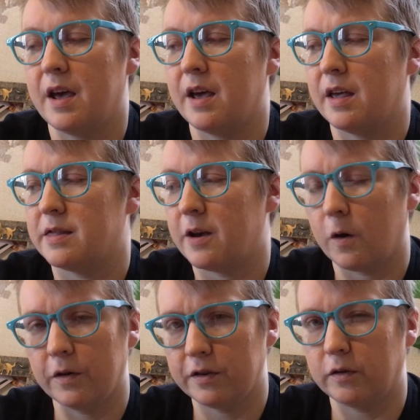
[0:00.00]
and they
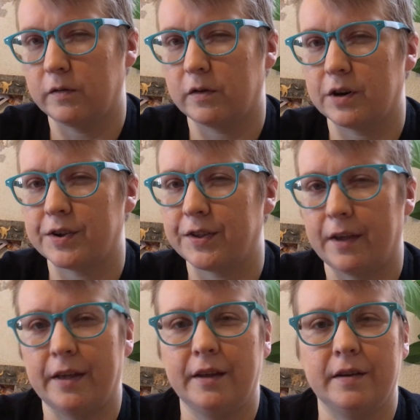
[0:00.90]
all sold for a
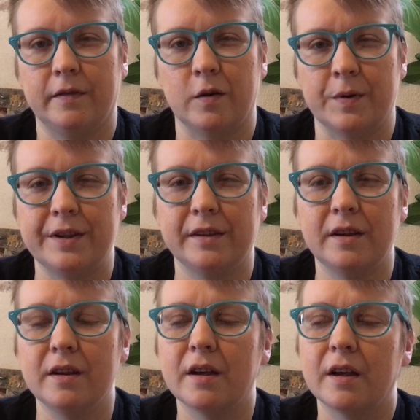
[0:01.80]
slightly different reason.